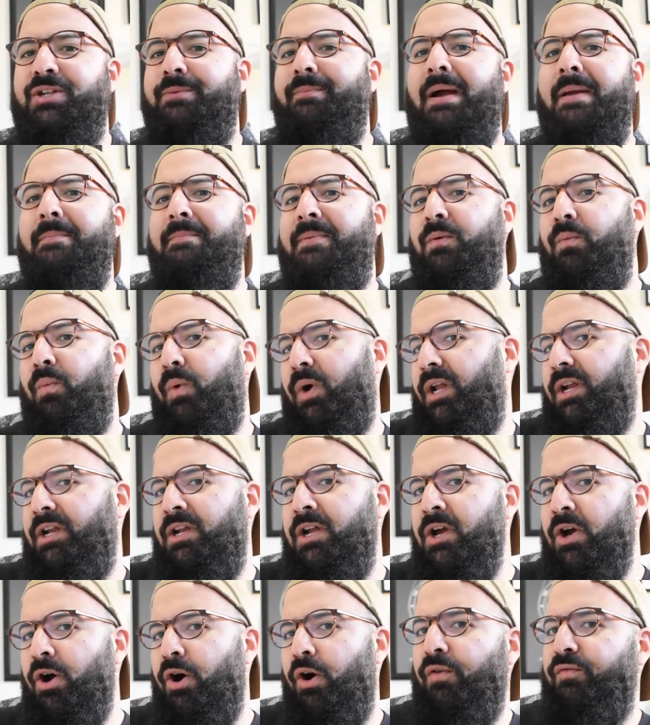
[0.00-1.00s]
There might be
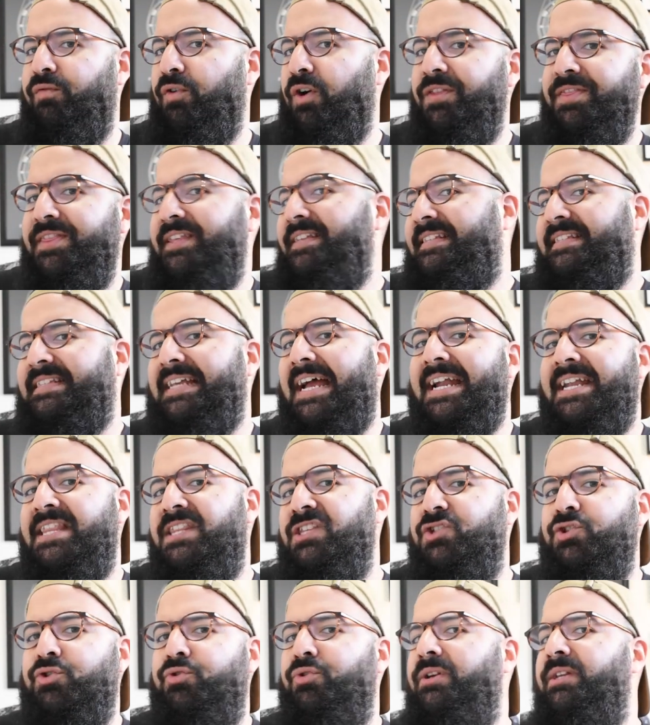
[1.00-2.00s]
one over on this side of
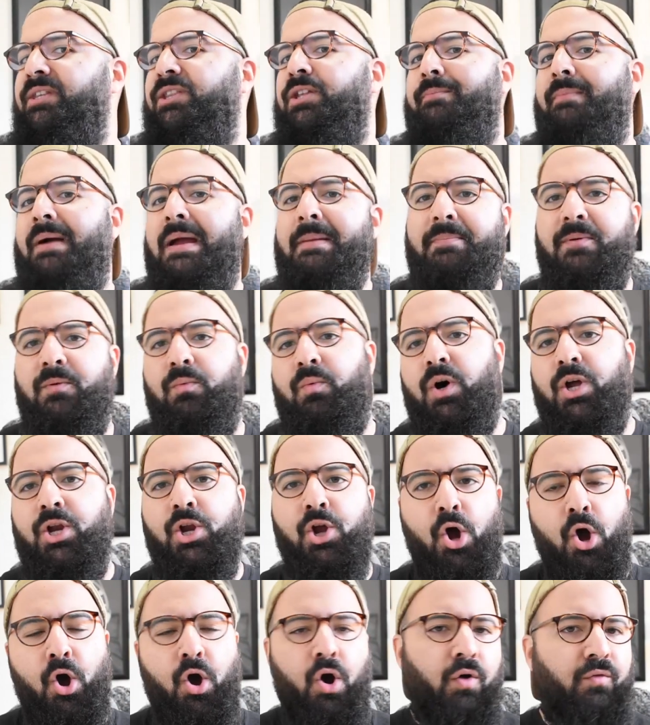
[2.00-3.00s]
the screen. There might be
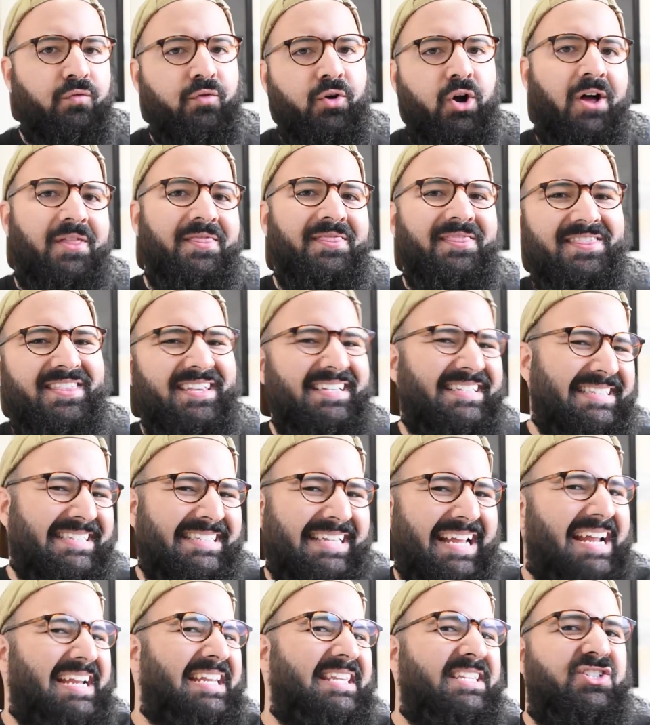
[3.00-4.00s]
one over on this
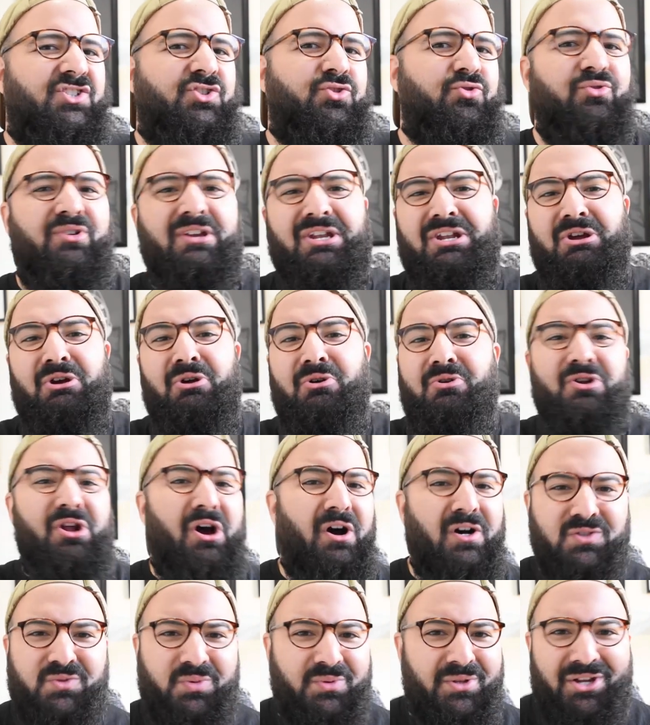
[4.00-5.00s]
side of the screen. Who
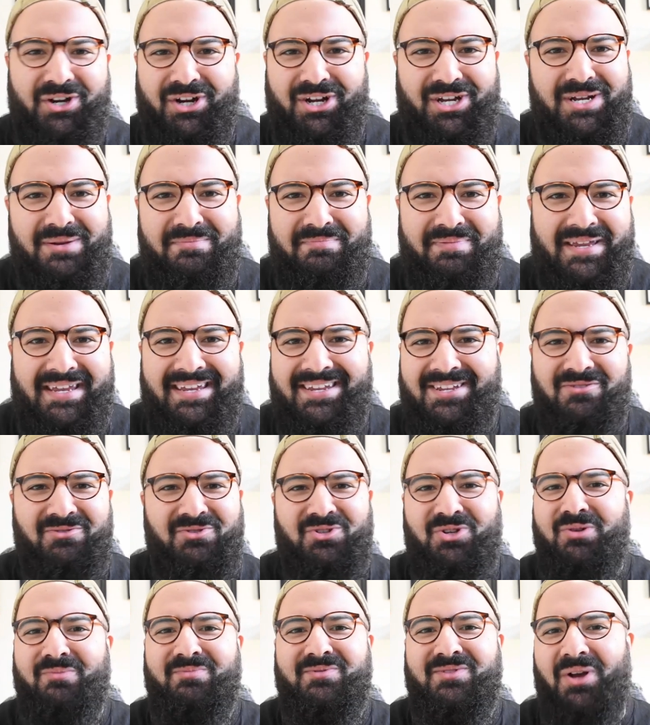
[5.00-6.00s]
knows where they're gonna be?
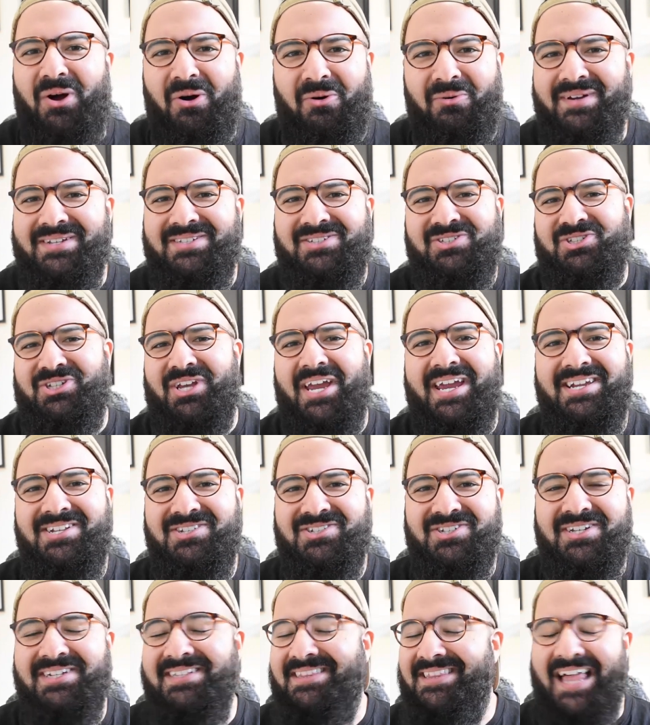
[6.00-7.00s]
YouTube's always
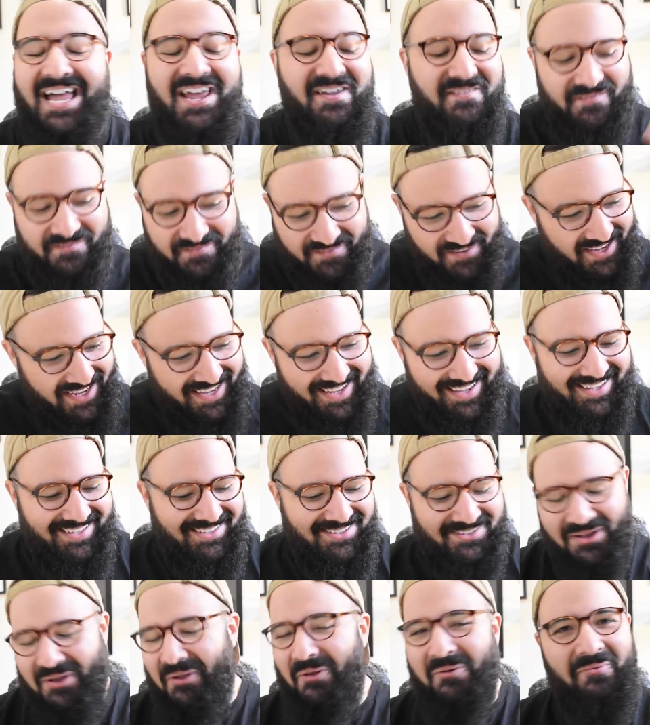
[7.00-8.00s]
changing. Life
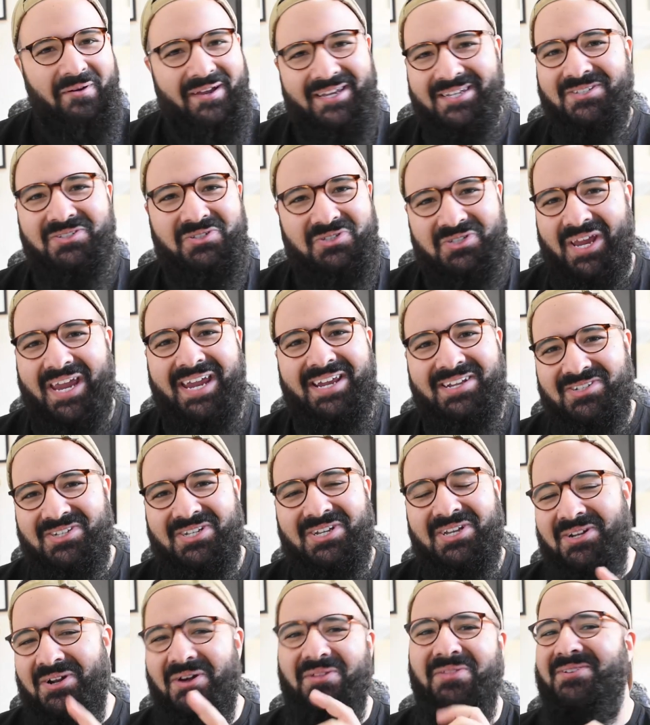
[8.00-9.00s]
is always
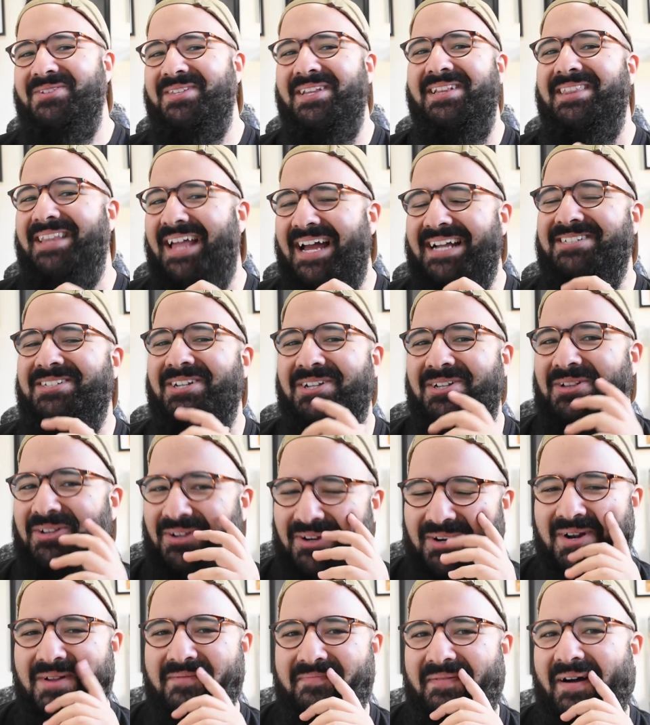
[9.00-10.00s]
changing. You know, there's a lot to
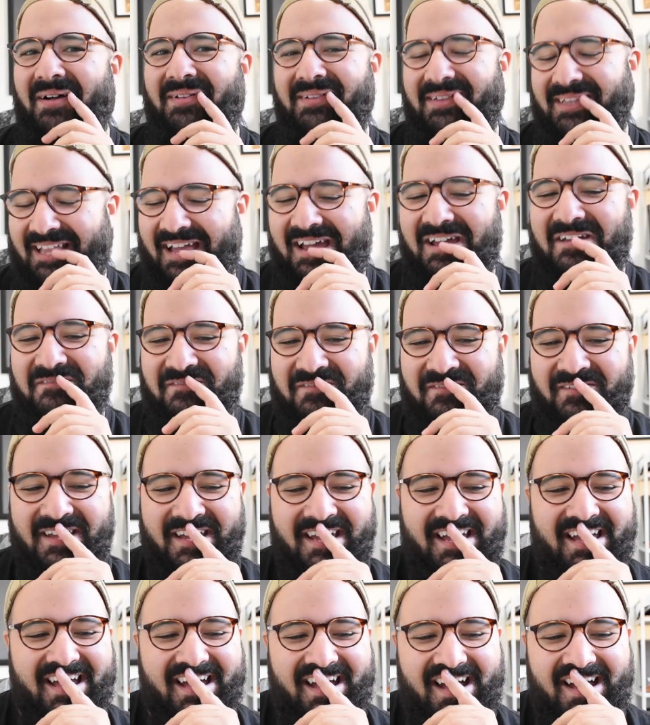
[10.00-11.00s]
learn about
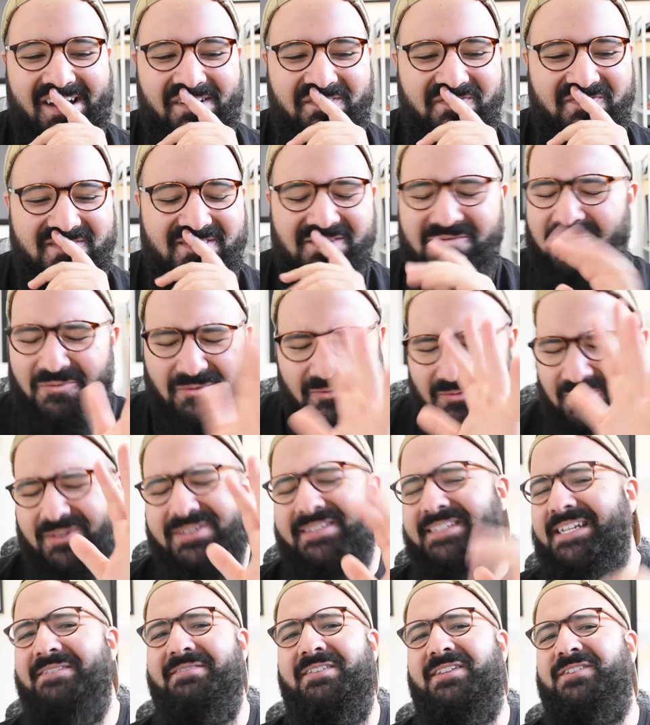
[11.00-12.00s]
life.
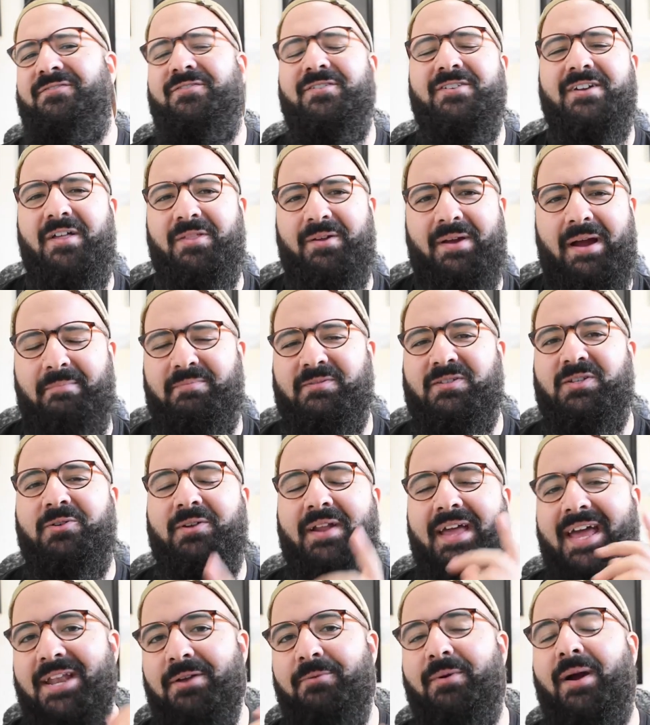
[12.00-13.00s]
We'll save this for another
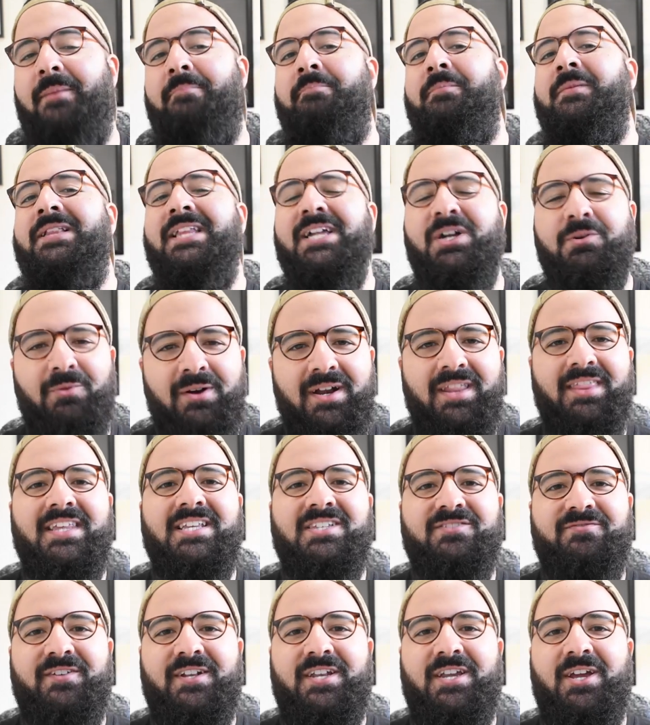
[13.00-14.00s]
episode. Anyway, click one of
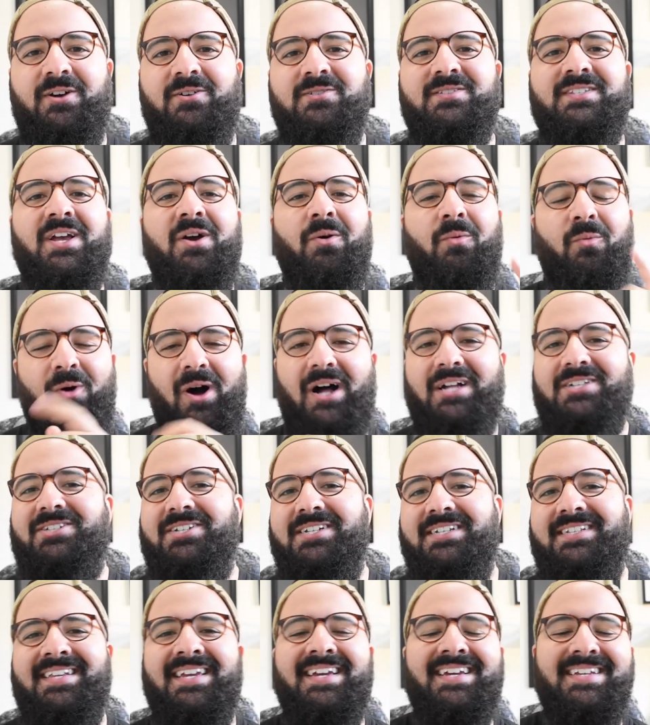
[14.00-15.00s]
these videos,
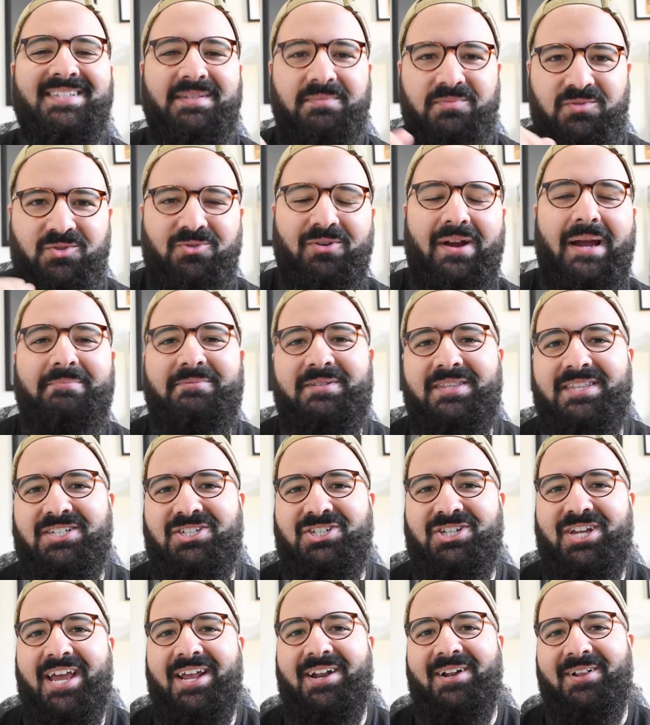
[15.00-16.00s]
watch it, subscribe to the
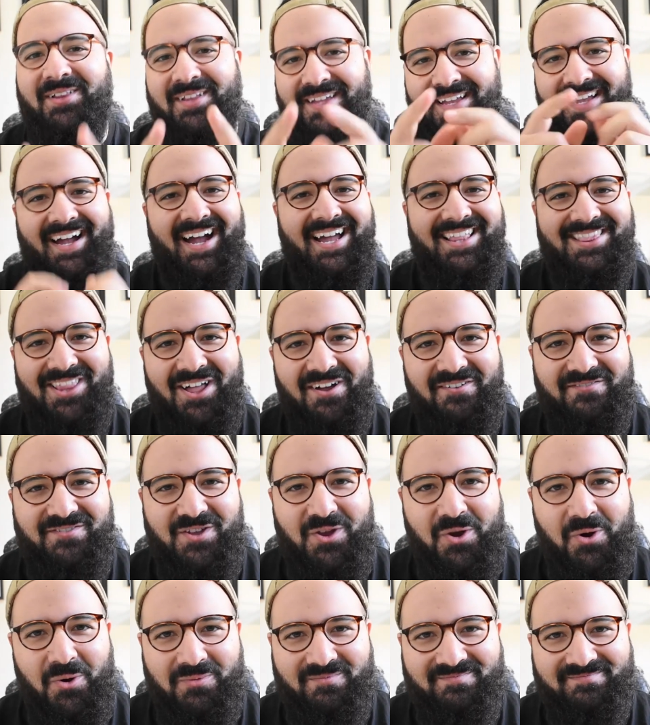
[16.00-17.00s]
channel. I love
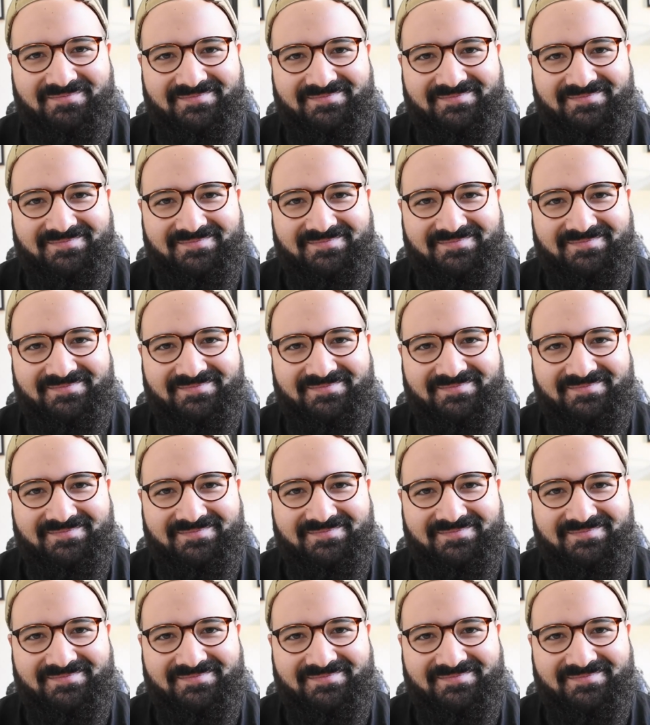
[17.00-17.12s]
you.